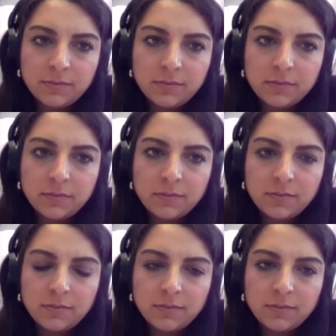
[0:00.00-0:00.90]

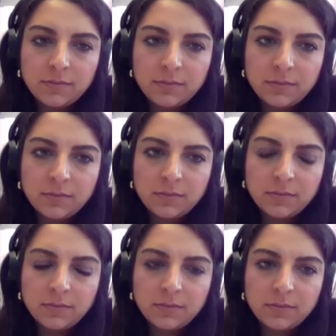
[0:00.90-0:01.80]

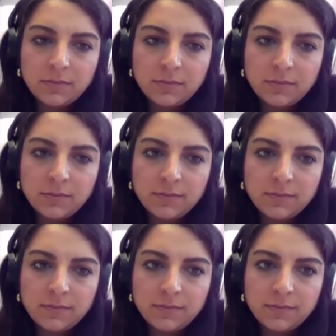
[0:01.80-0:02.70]

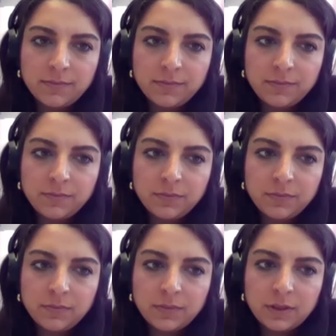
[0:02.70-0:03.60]

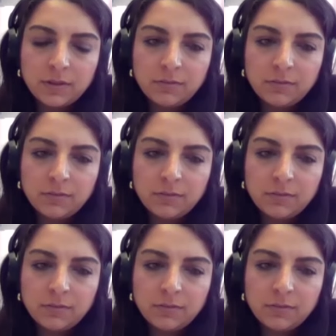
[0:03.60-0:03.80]
(silent)